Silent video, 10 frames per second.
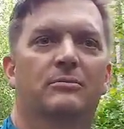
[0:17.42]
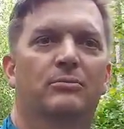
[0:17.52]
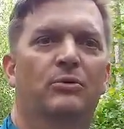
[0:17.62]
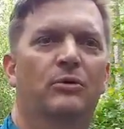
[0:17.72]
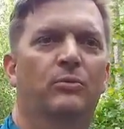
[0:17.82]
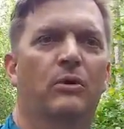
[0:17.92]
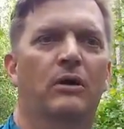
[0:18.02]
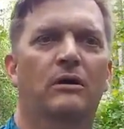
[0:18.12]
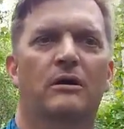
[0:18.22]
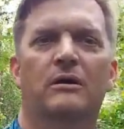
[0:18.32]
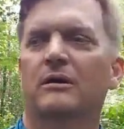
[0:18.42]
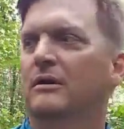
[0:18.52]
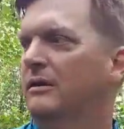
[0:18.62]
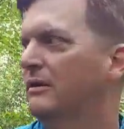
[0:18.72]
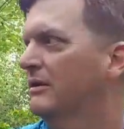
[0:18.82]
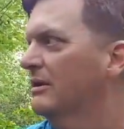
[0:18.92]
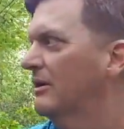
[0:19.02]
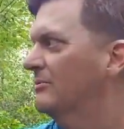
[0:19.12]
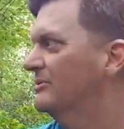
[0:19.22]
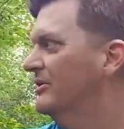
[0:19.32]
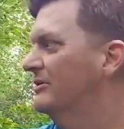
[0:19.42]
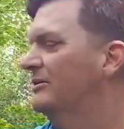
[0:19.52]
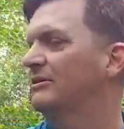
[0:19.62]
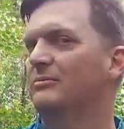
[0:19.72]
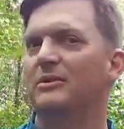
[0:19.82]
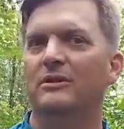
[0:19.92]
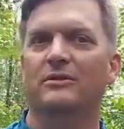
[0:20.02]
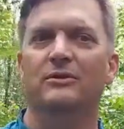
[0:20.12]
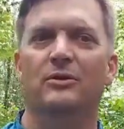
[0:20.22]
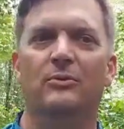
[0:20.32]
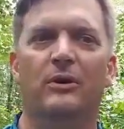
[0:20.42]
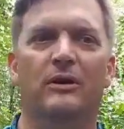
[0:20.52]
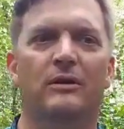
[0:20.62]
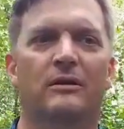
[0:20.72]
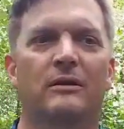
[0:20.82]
boardwalk that comes out into the middle of nowhere.